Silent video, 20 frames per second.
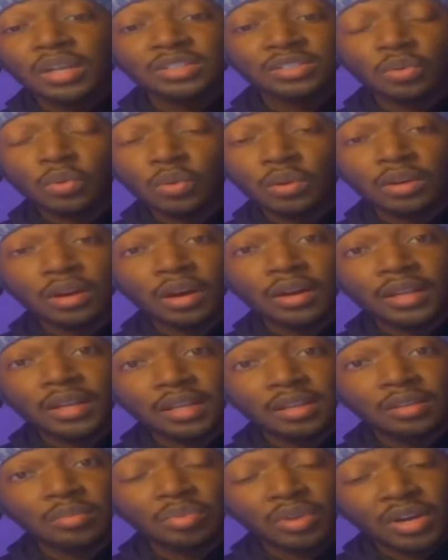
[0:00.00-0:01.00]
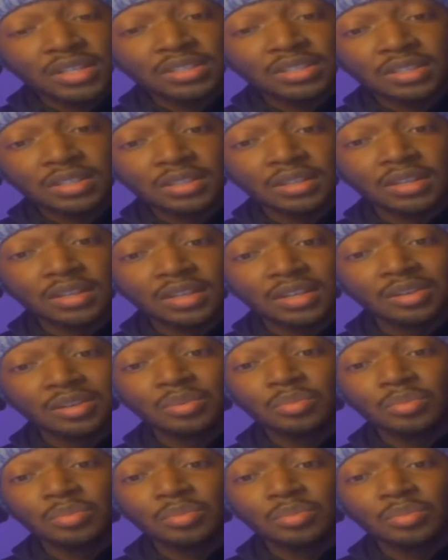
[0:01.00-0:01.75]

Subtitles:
going on in the present.